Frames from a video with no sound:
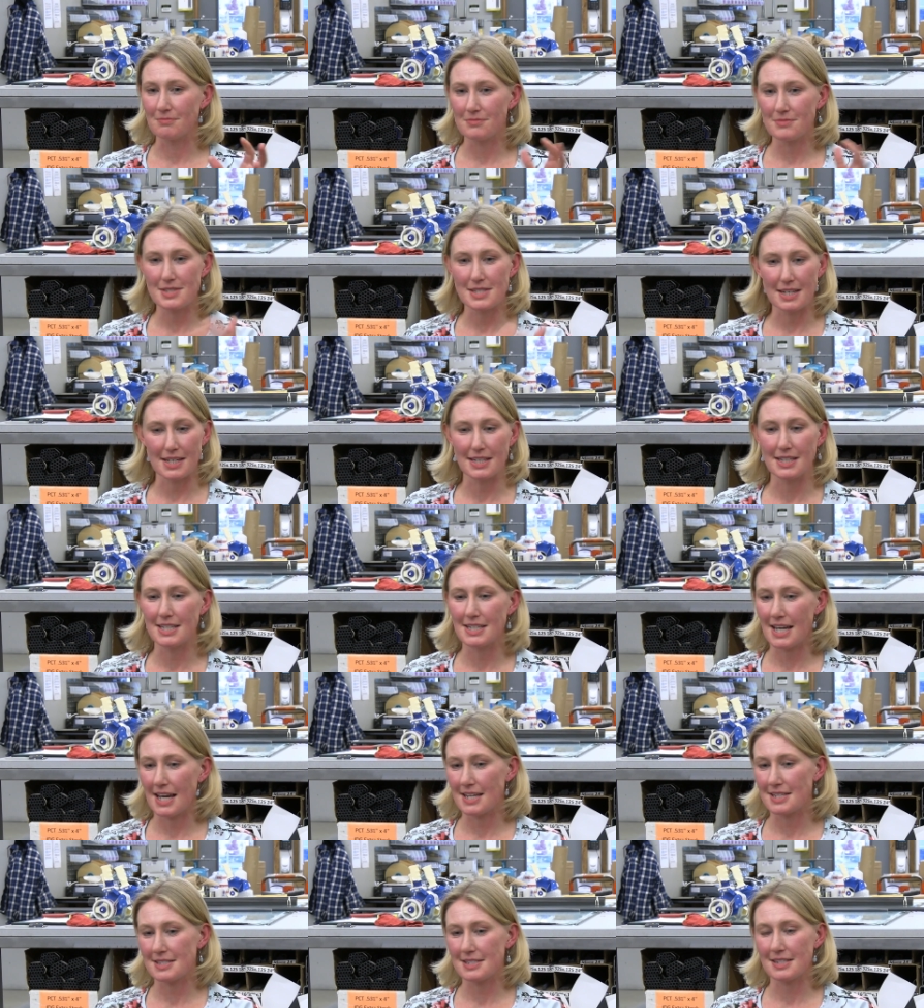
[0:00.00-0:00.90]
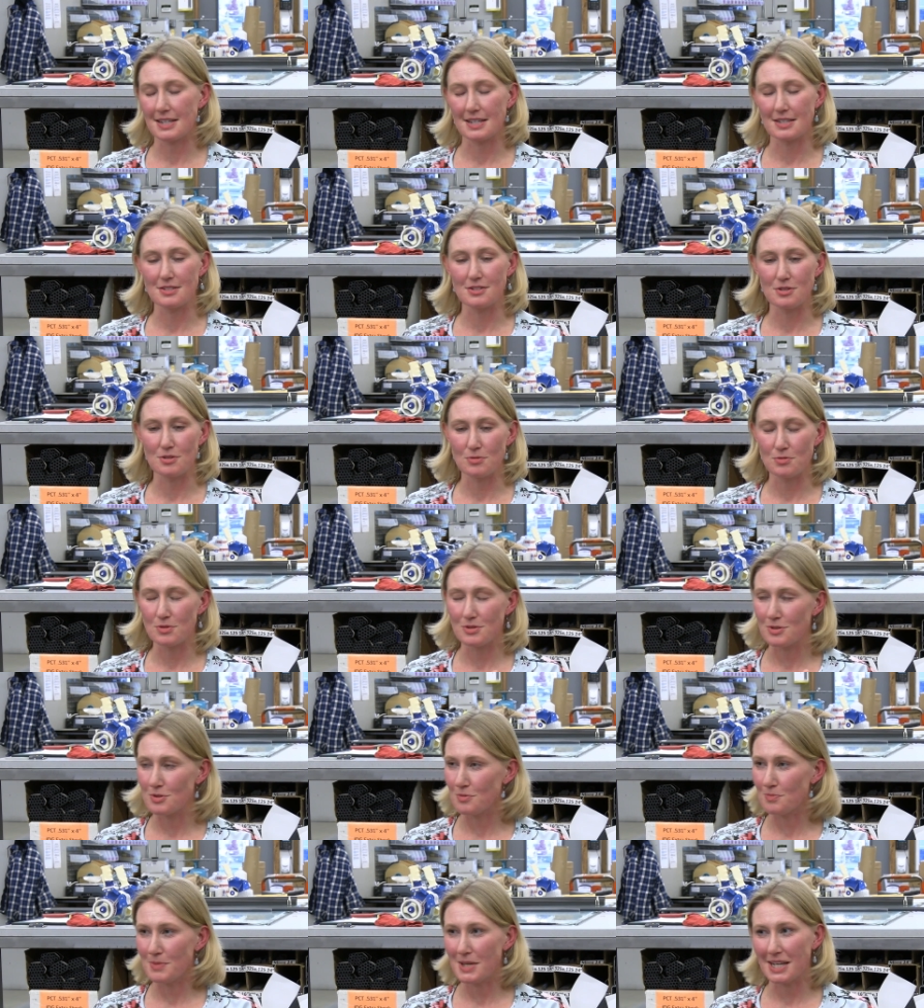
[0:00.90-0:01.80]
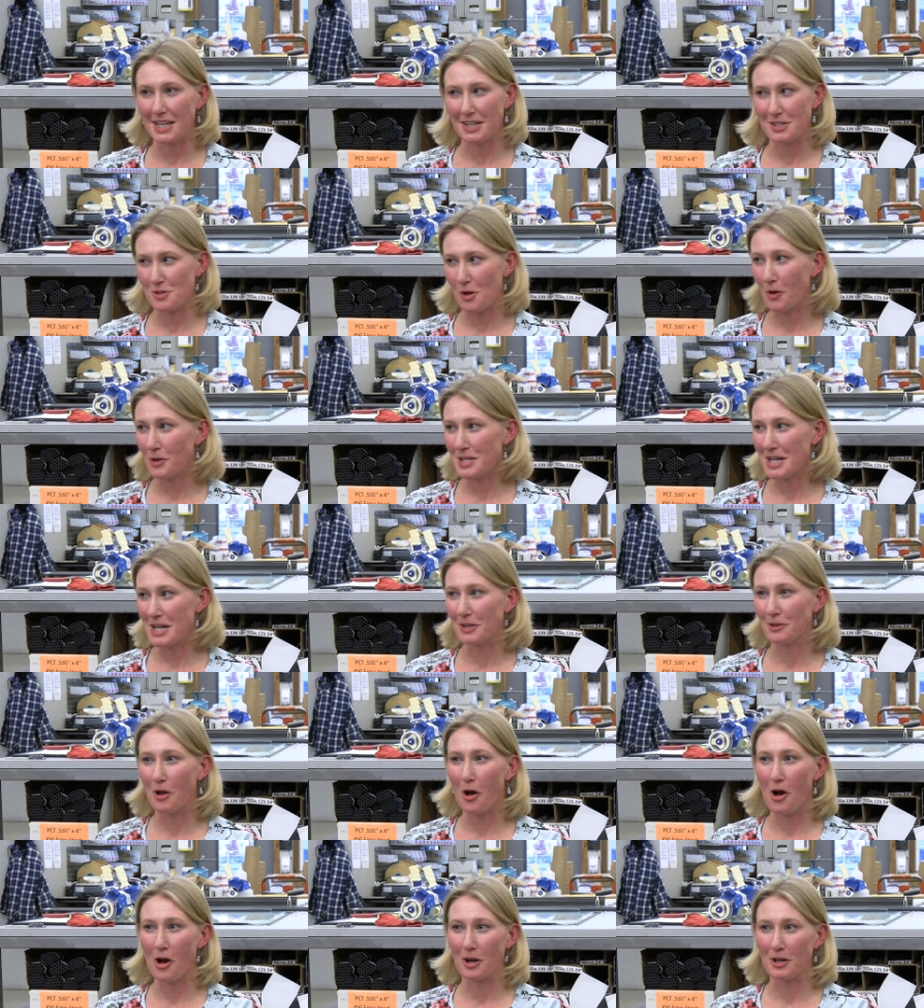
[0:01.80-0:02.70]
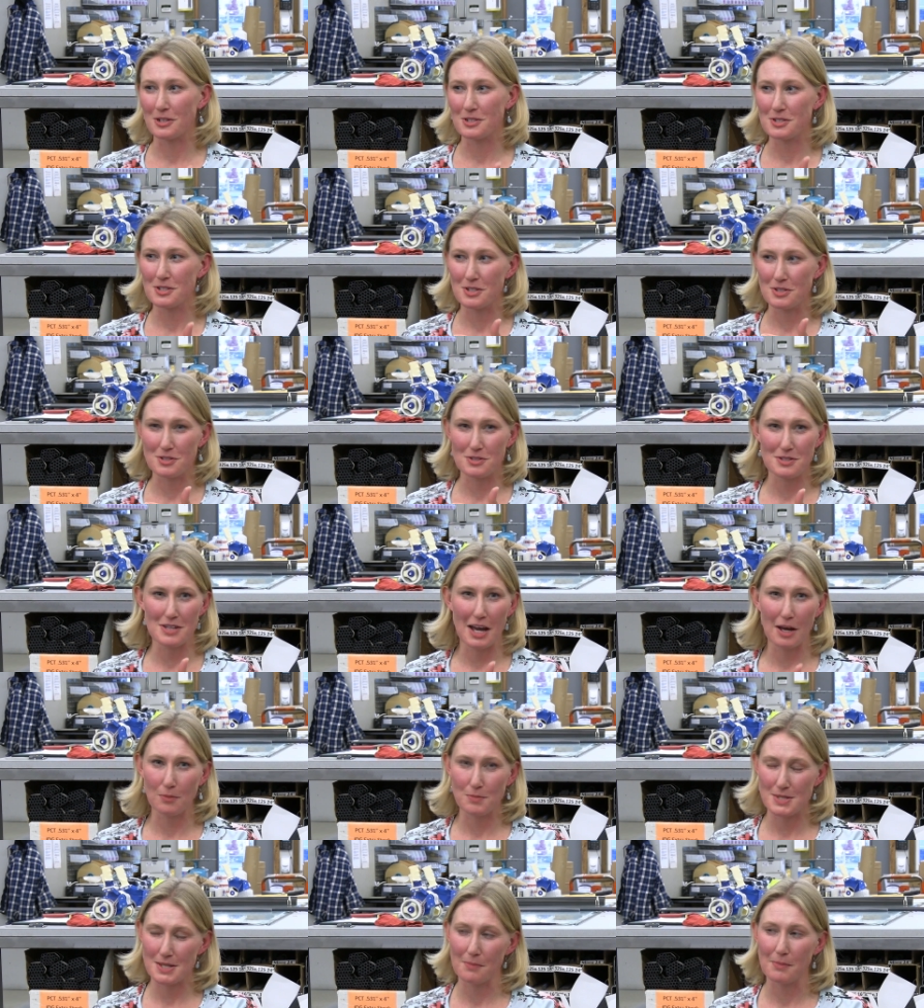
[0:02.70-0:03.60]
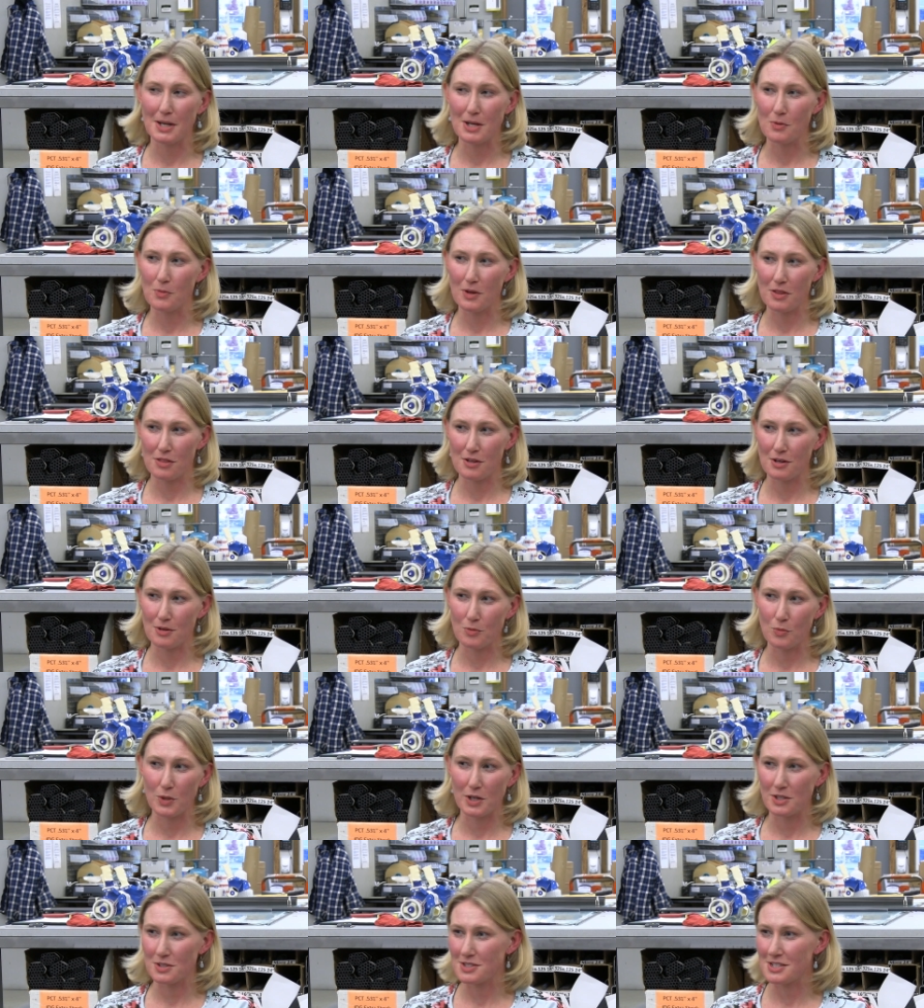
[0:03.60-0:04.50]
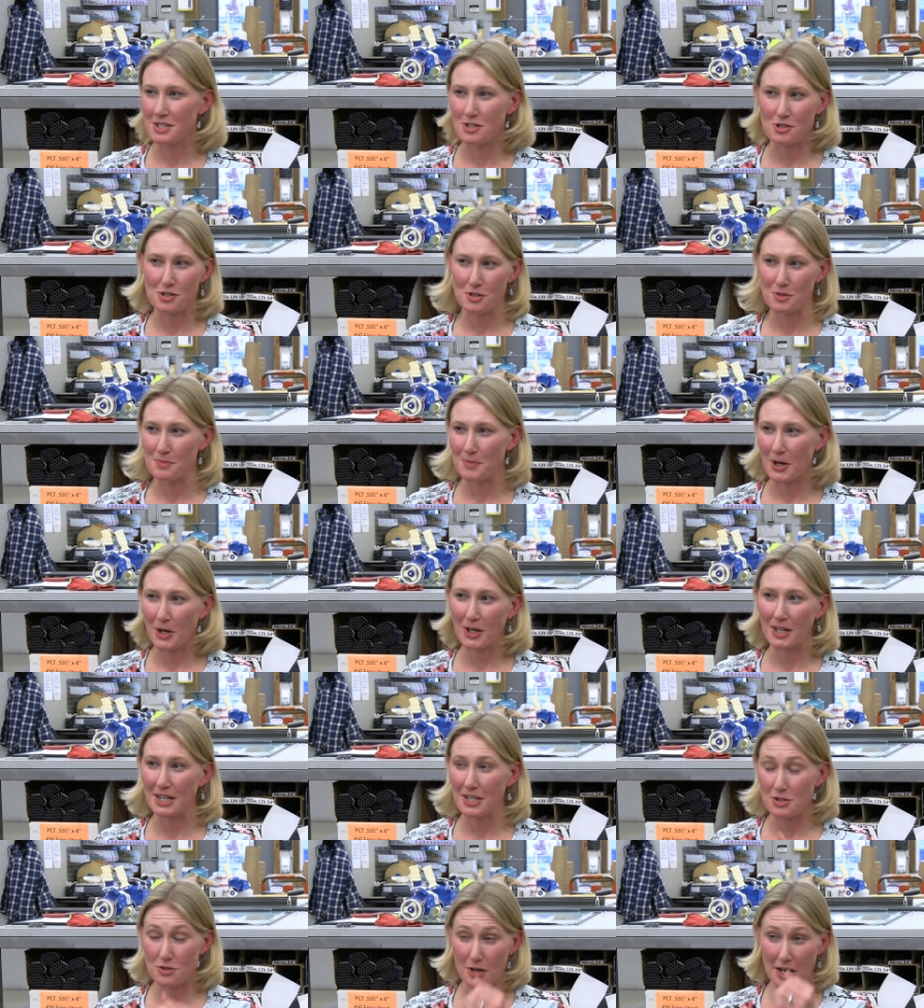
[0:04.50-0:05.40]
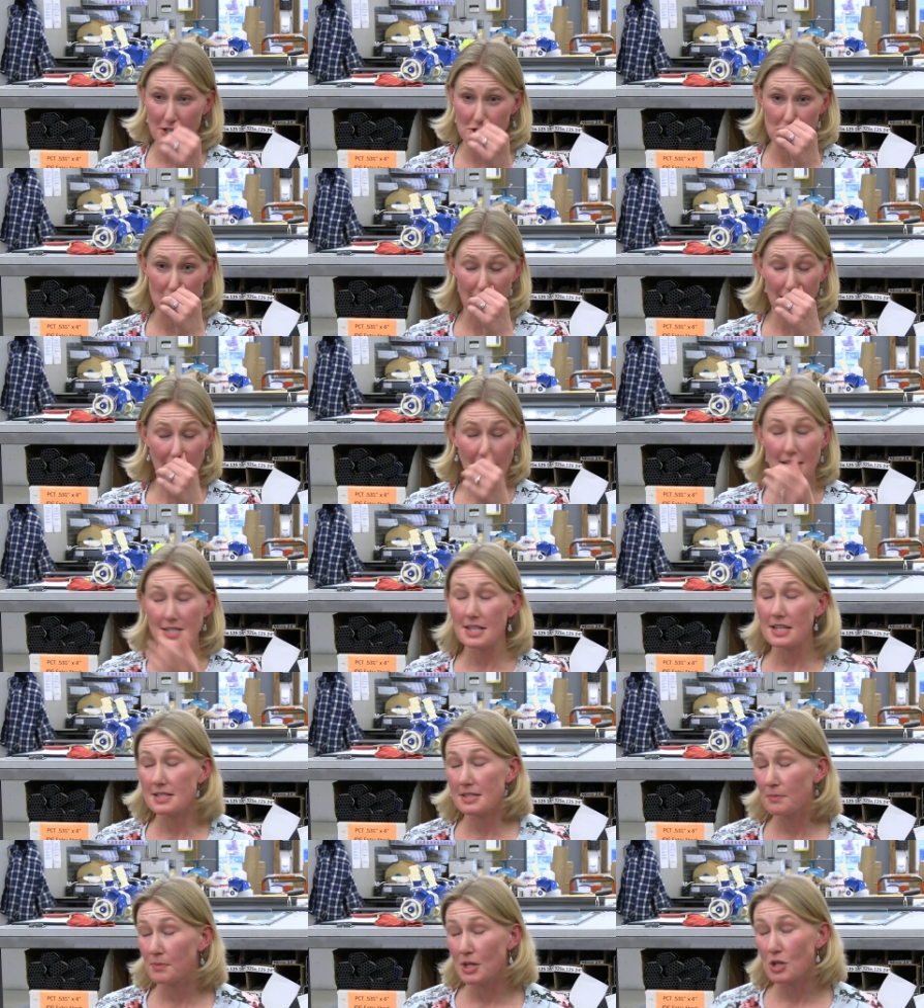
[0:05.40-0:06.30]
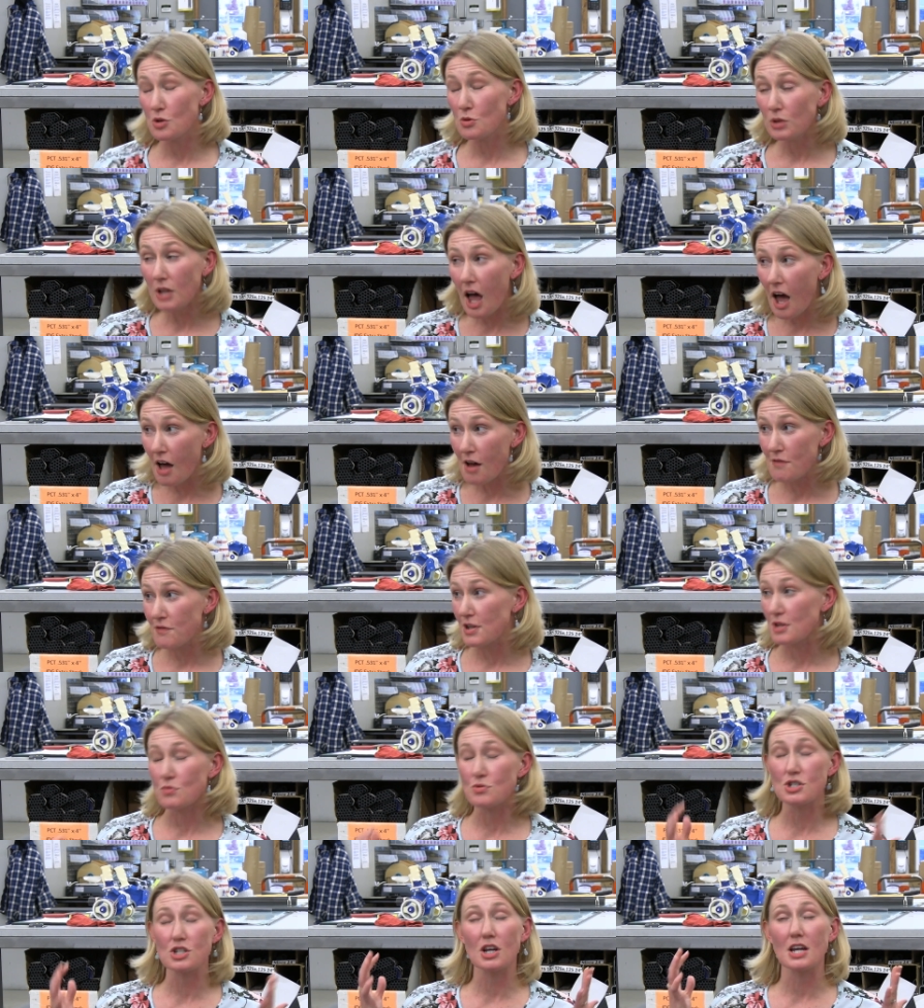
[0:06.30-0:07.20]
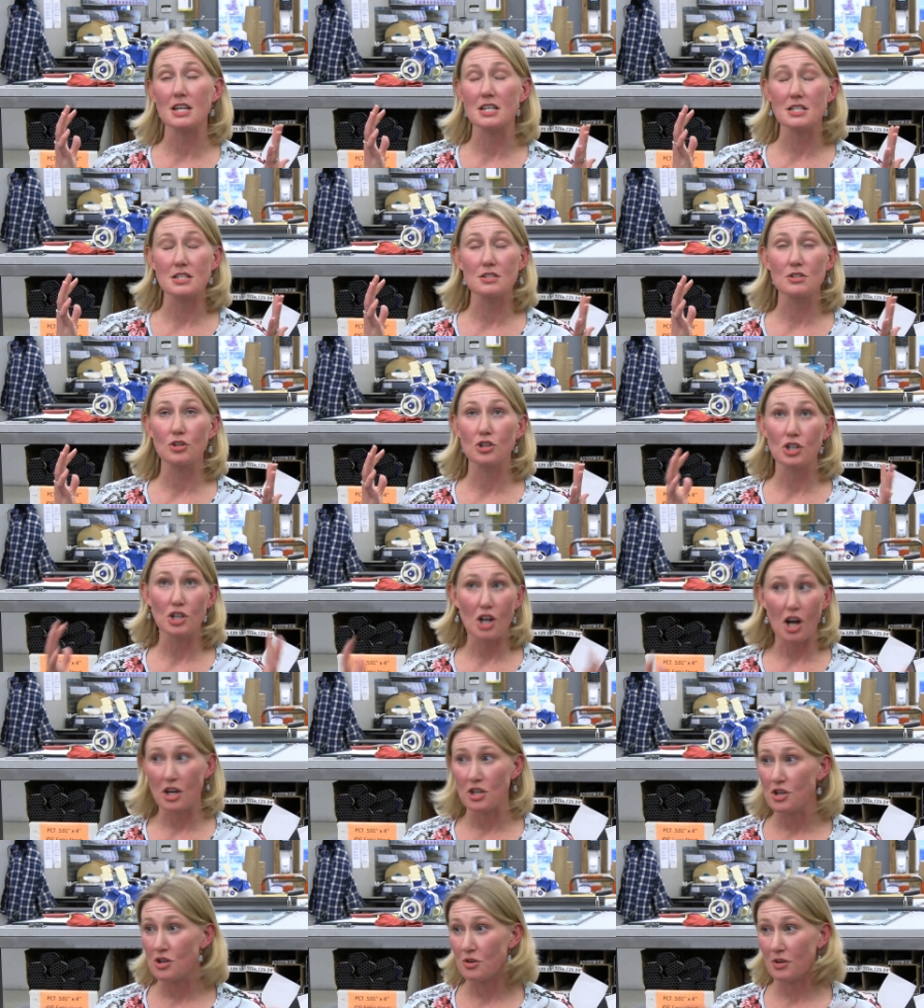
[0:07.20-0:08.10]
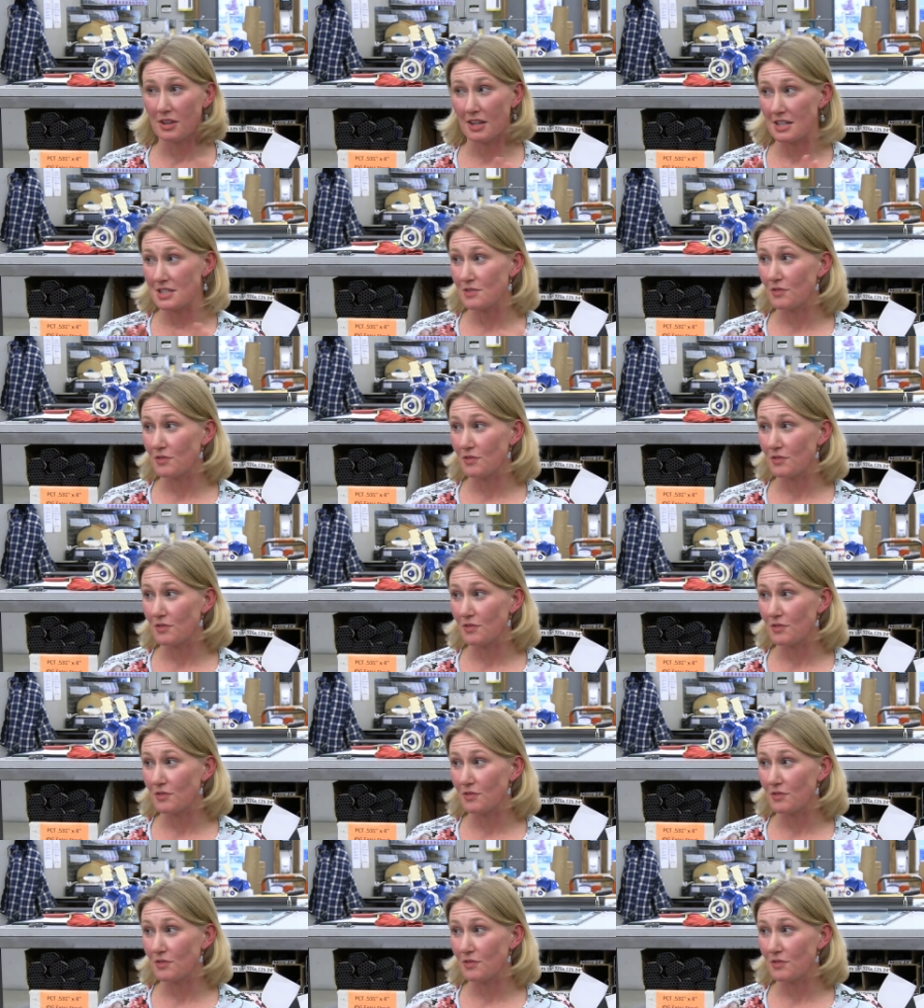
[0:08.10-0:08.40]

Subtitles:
sit at a desk and do Zoom meetings all day long to help somebody with their weird digital marketing strategy. Unless that's something you love, in which case, good on you, and that's